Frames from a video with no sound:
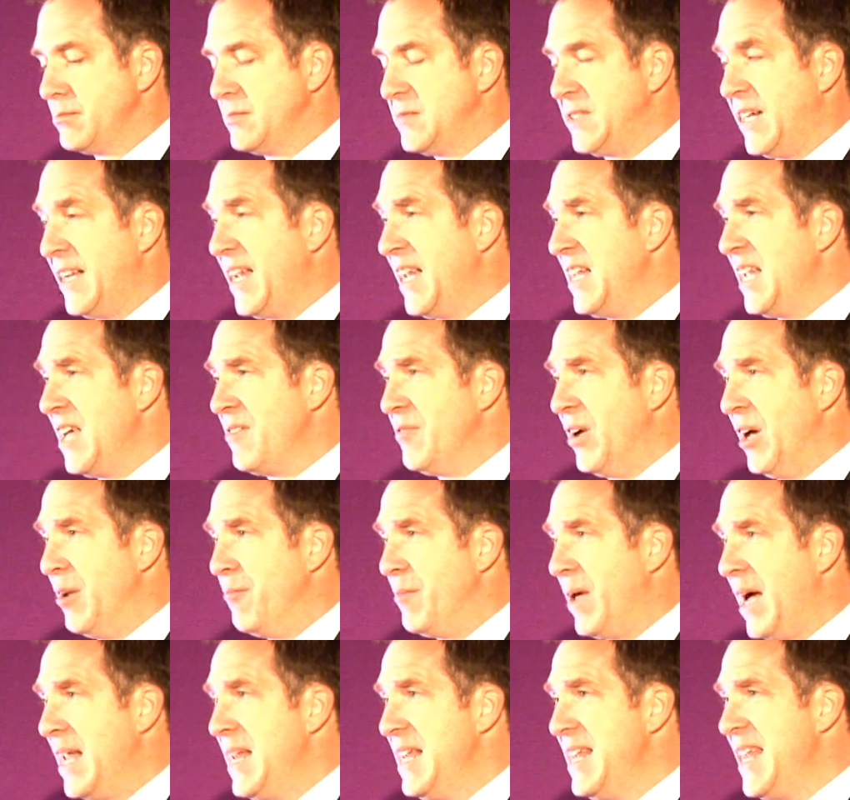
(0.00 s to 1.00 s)
And I love it.
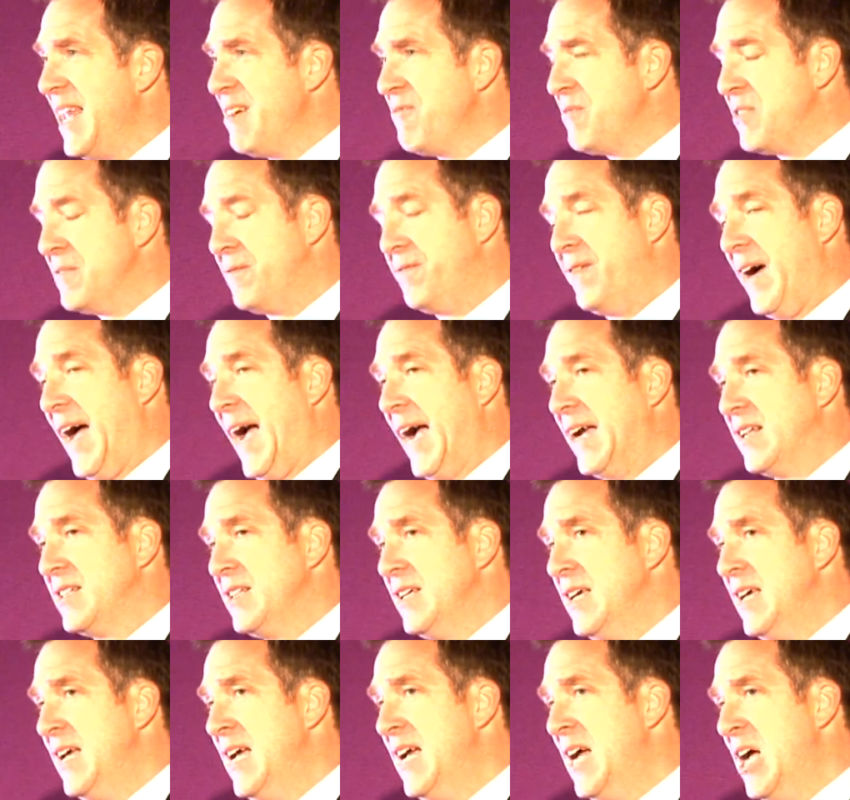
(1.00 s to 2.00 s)
I love the fact
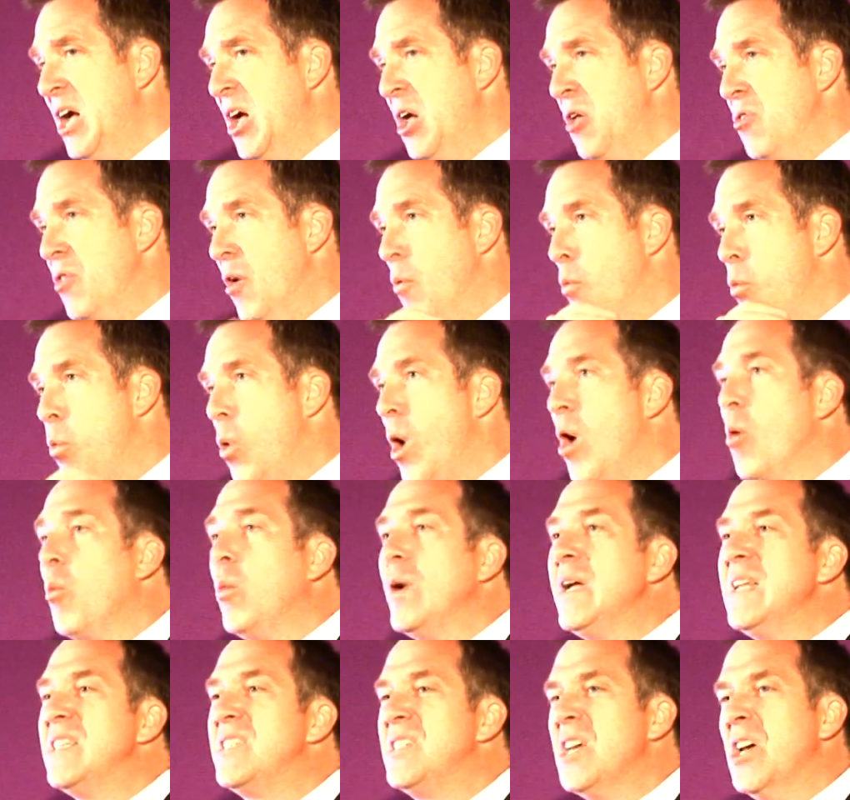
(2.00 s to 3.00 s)
that what
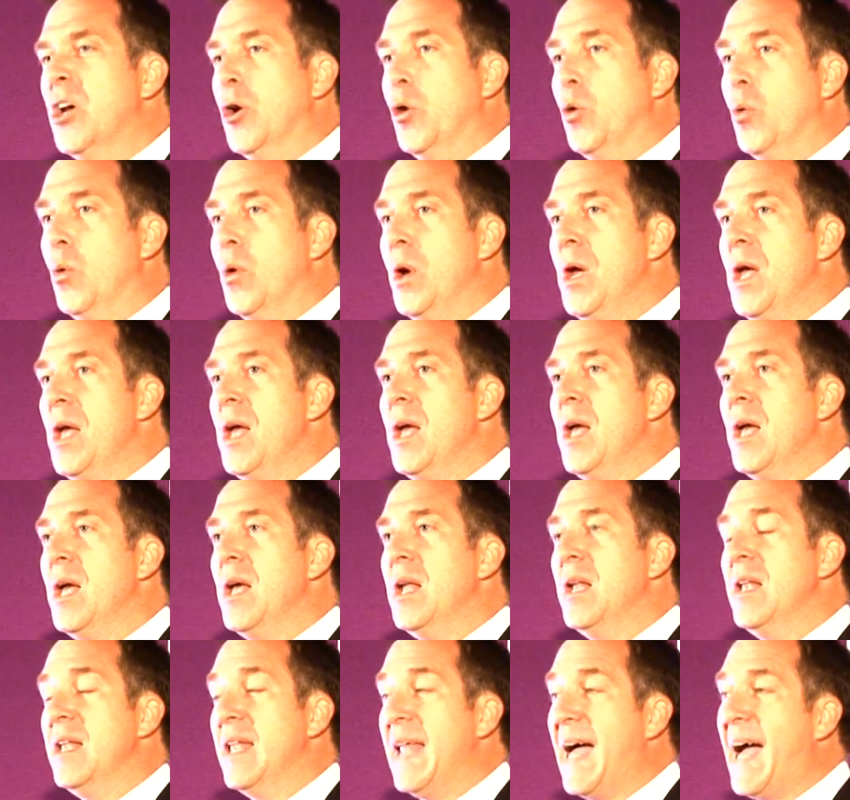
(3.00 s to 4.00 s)
we do
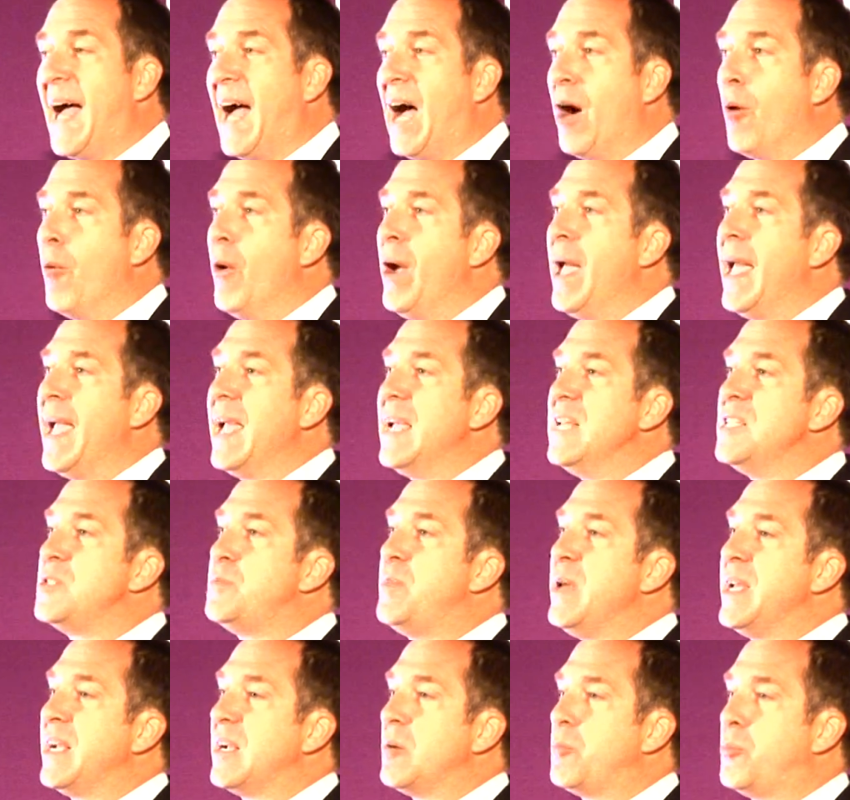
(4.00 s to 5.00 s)
now is
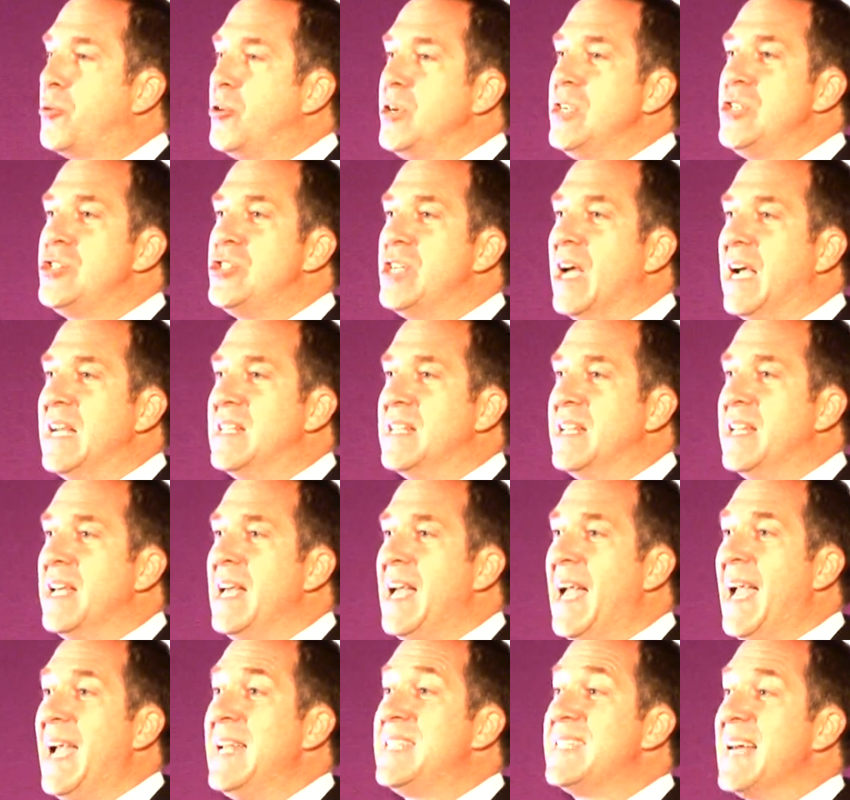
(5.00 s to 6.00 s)
being appreciated.
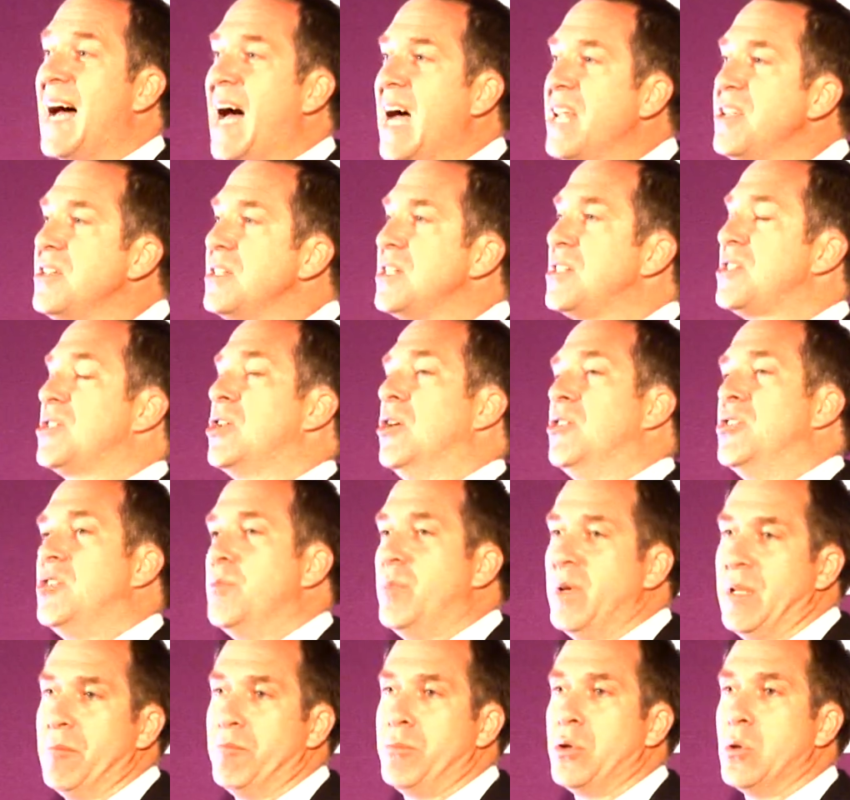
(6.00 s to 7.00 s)
It's understood to
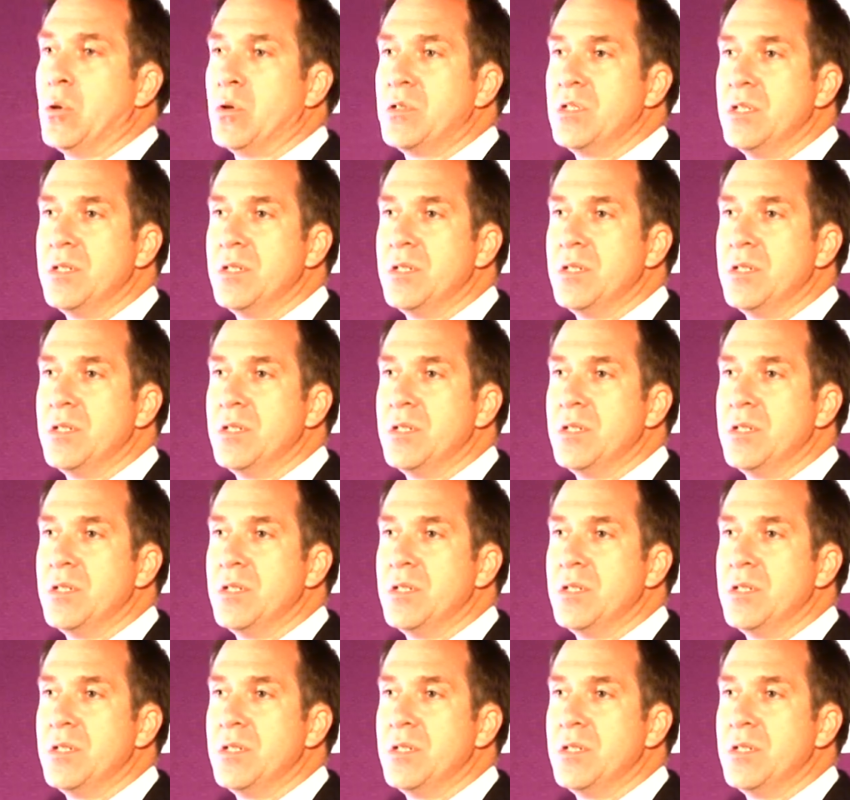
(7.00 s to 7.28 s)
be important.